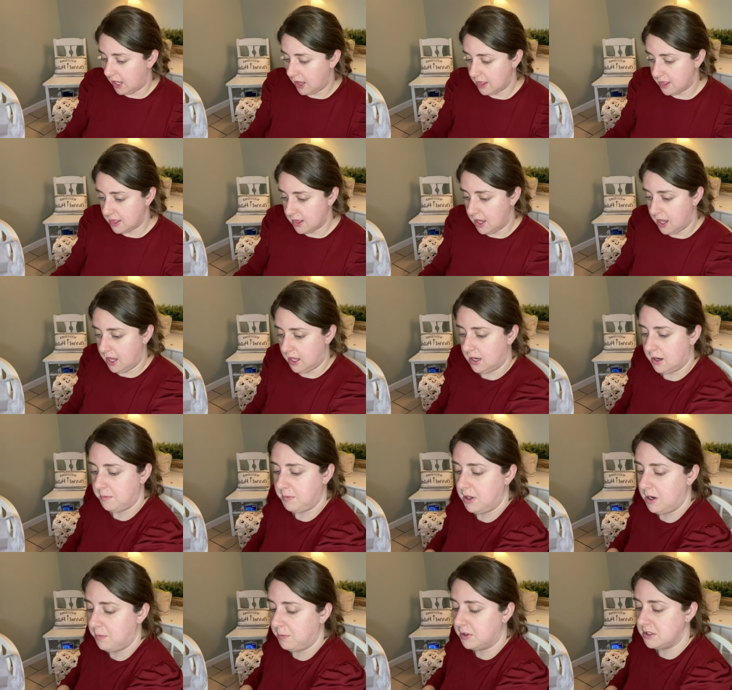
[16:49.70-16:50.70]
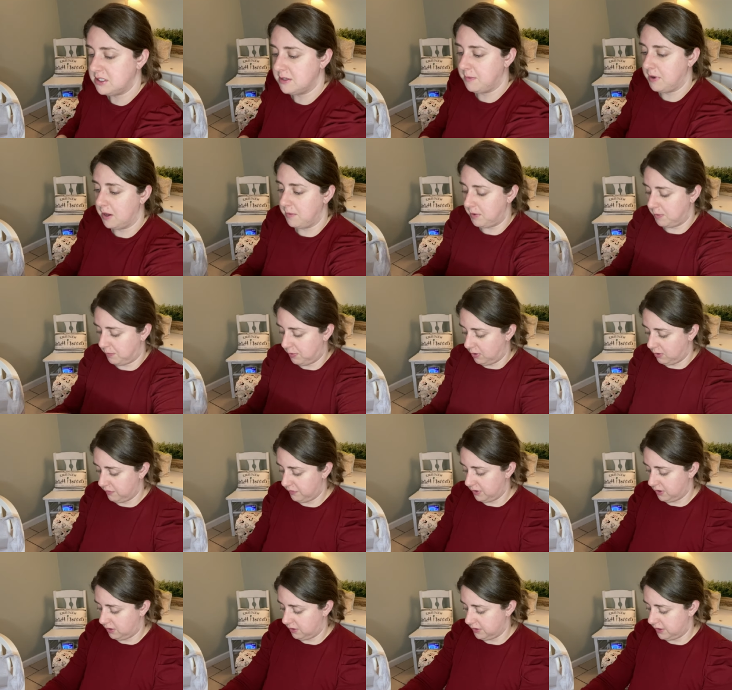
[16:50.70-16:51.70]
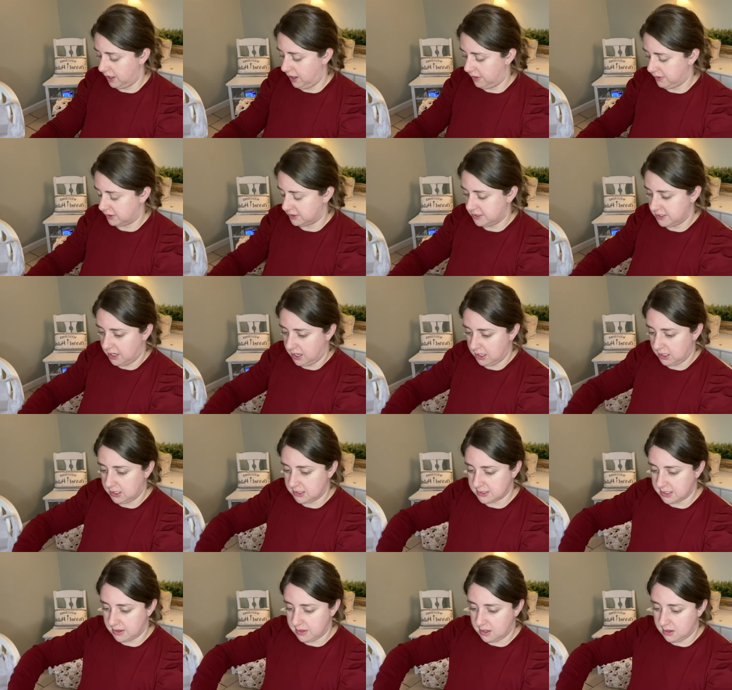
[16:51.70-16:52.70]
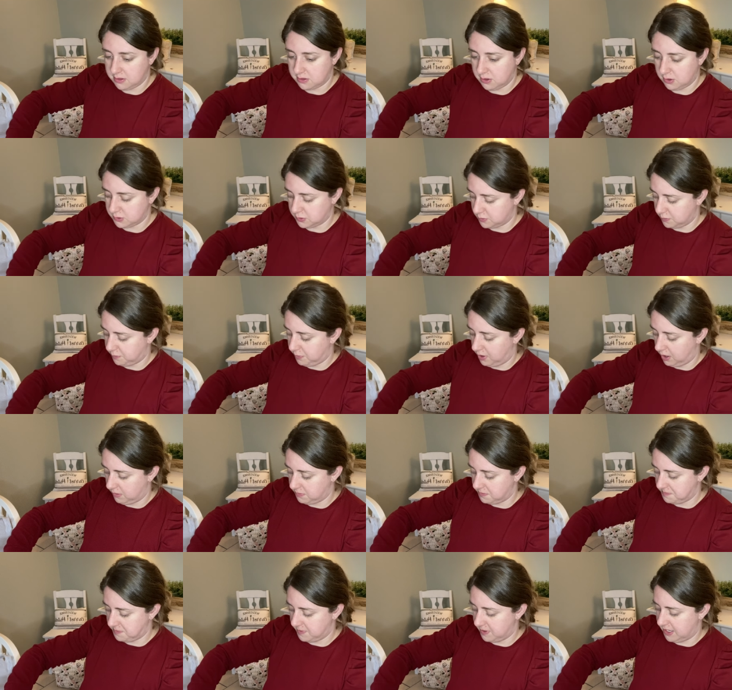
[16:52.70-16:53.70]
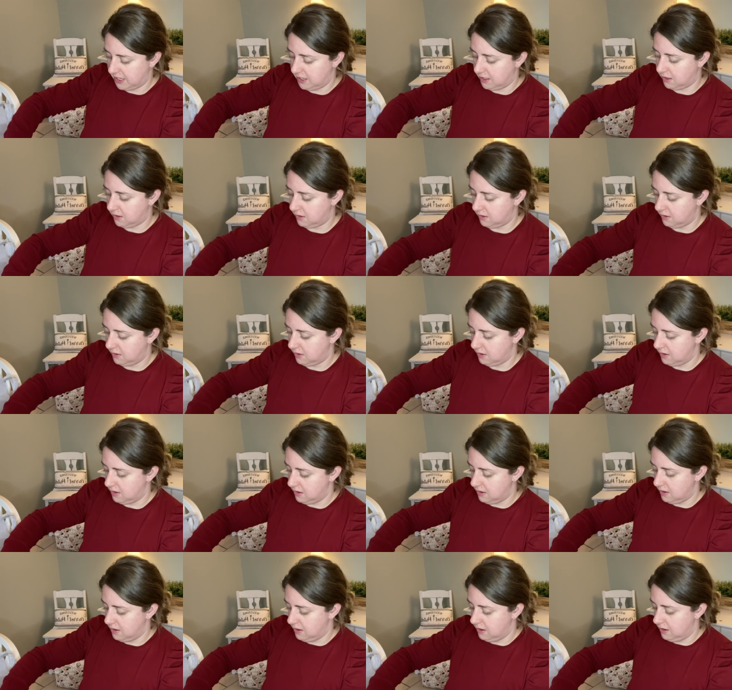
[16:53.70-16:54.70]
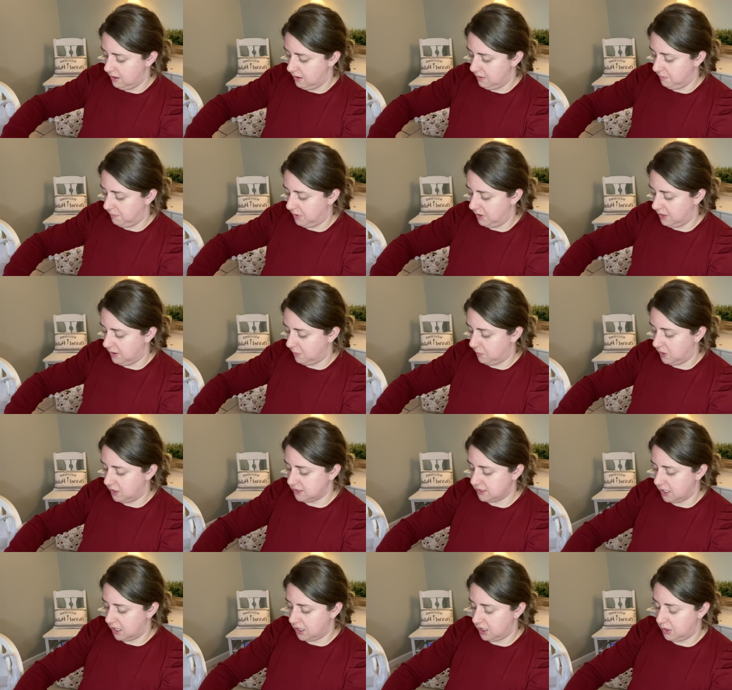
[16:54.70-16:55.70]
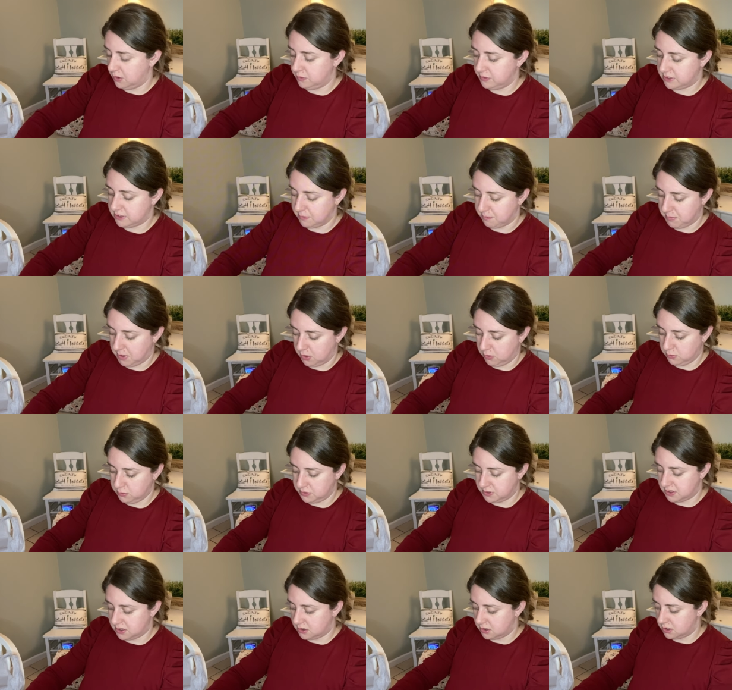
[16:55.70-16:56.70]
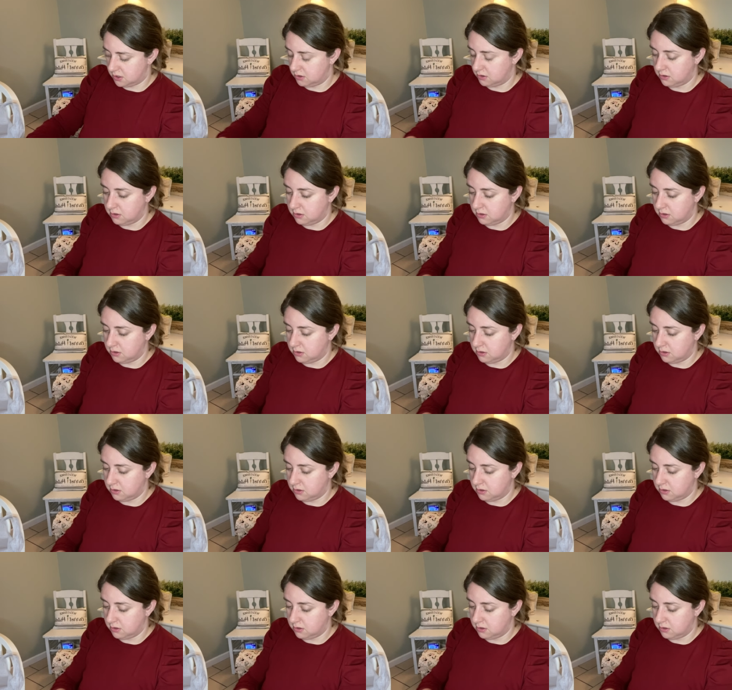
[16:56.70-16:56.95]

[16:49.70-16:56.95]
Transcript: And then I'm going to put some ibuprofen on the other side because I think those will probably be the ones I use the most.